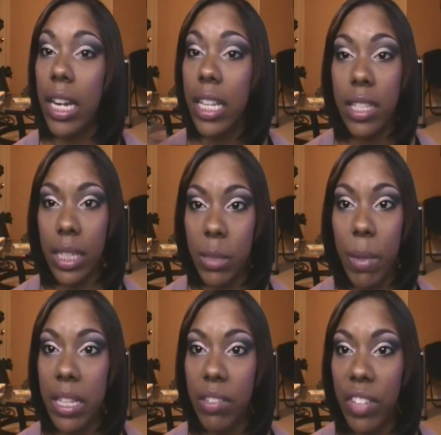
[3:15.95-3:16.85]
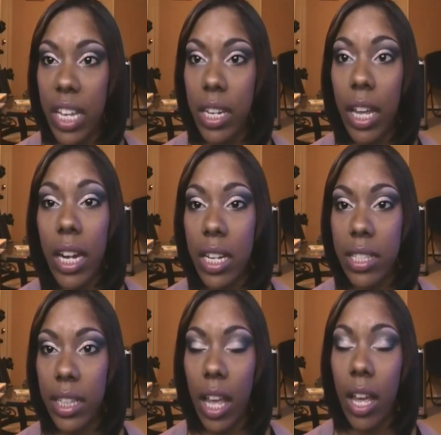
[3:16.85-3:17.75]
and it's expensive to get done in a
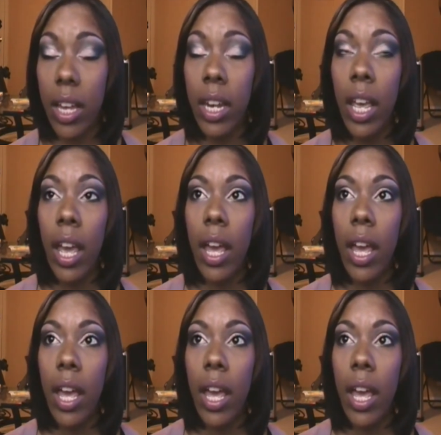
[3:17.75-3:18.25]
salon.